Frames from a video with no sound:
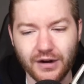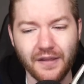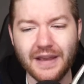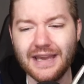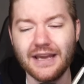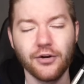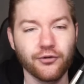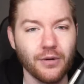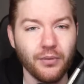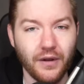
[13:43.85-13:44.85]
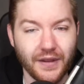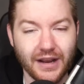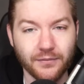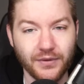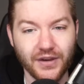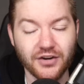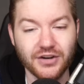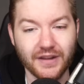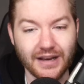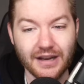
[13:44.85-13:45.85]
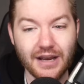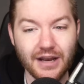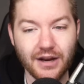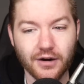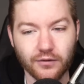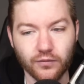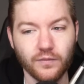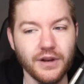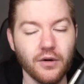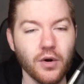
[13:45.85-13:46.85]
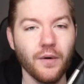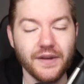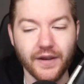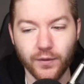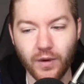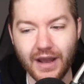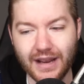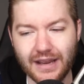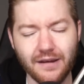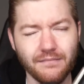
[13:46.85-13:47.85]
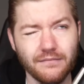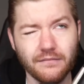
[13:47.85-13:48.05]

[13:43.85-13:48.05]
I think he hit a triple on the next possession, like you know, going the other way. It,